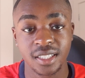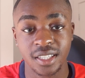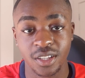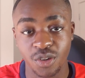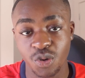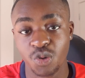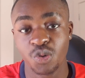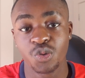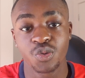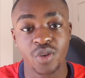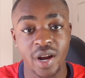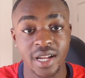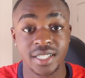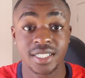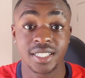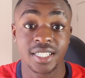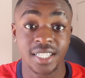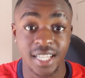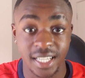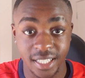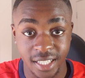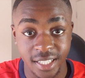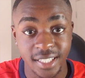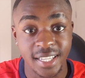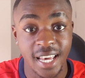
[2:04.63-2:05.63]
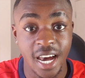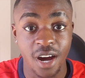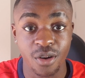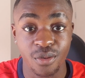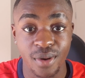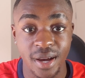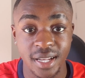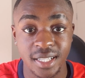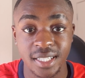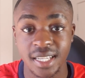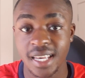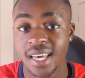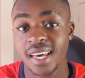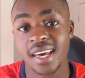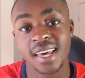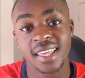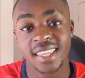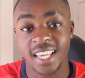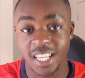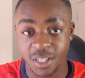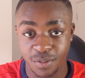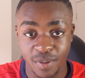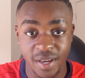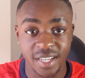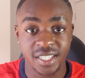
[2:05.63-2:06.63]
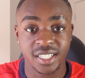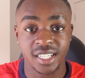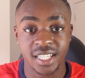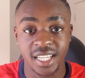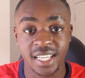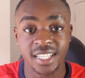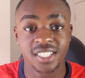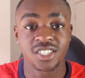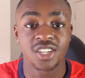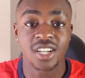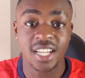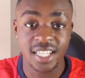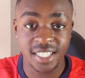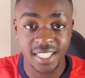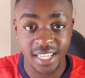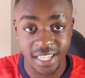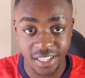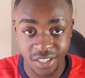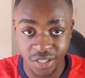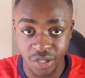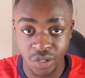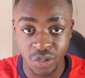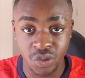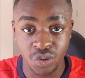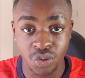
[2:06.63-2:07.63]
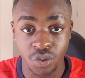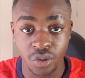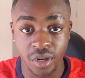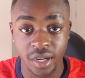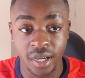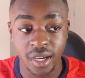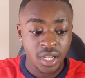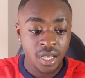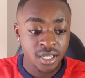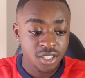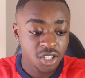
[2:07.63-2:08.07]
The Norwood rats didn't like the town rats. That's basically it. So let's get into the story.